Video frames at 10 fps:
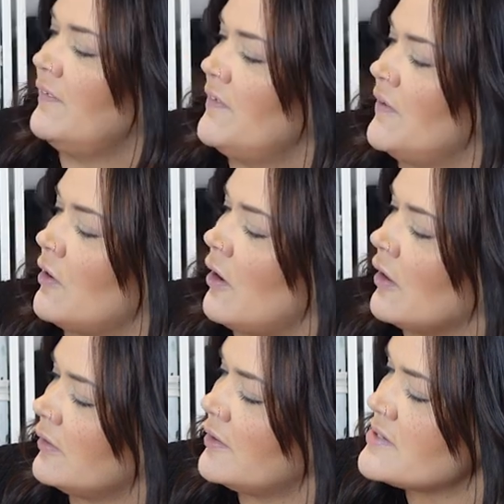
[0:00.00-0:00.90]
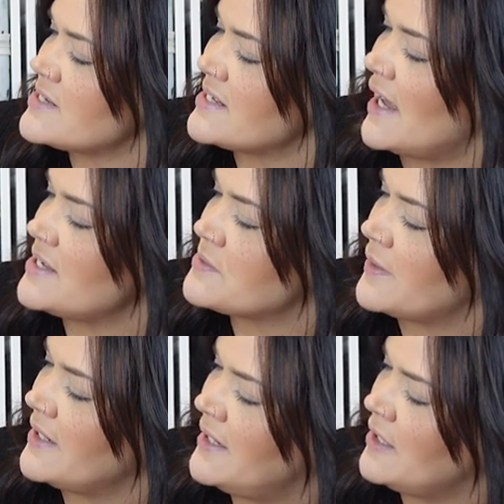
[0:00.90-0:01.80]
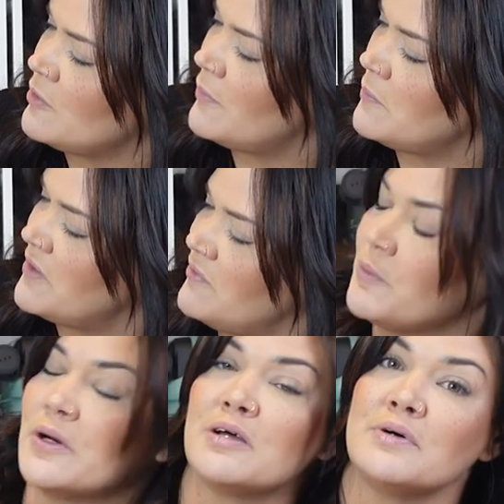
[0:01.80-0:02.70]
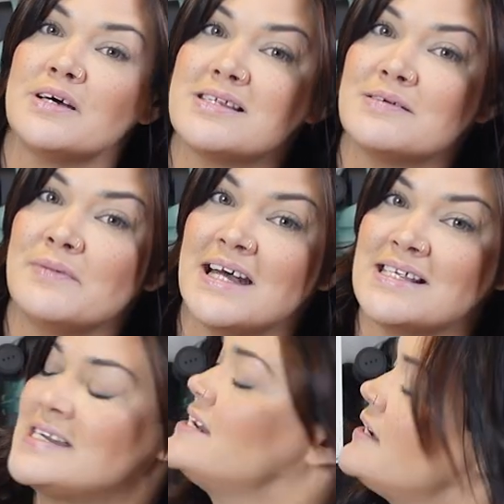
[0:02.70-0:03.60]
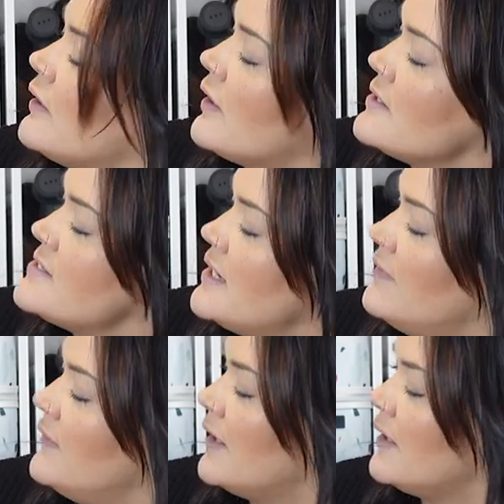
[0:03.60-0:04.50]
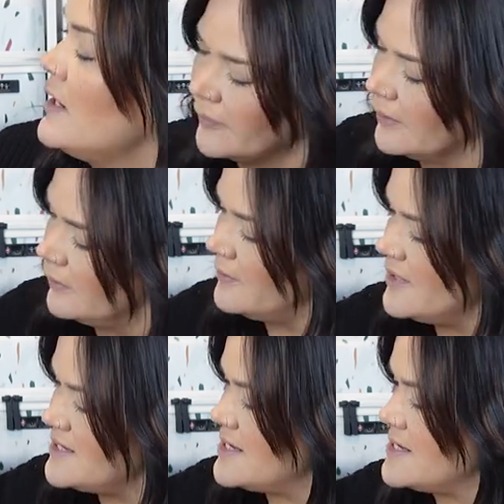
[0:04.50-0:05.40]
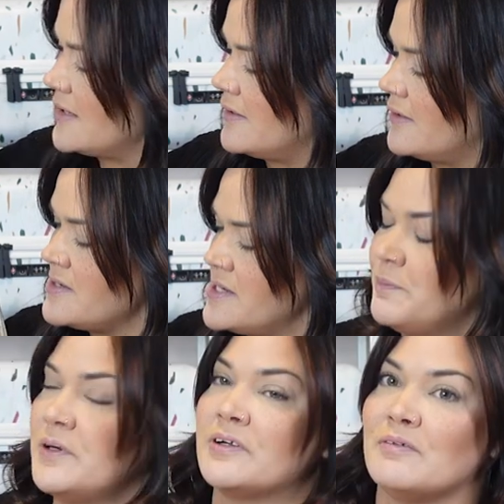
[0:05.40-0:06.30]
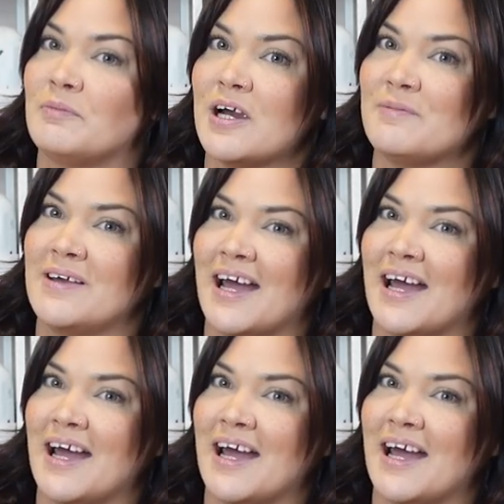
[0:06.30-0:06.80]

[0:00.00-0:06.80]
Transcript: And then there are little slots right here, maybe if you wanna put some SD cards in there. This is a little zippered compartment.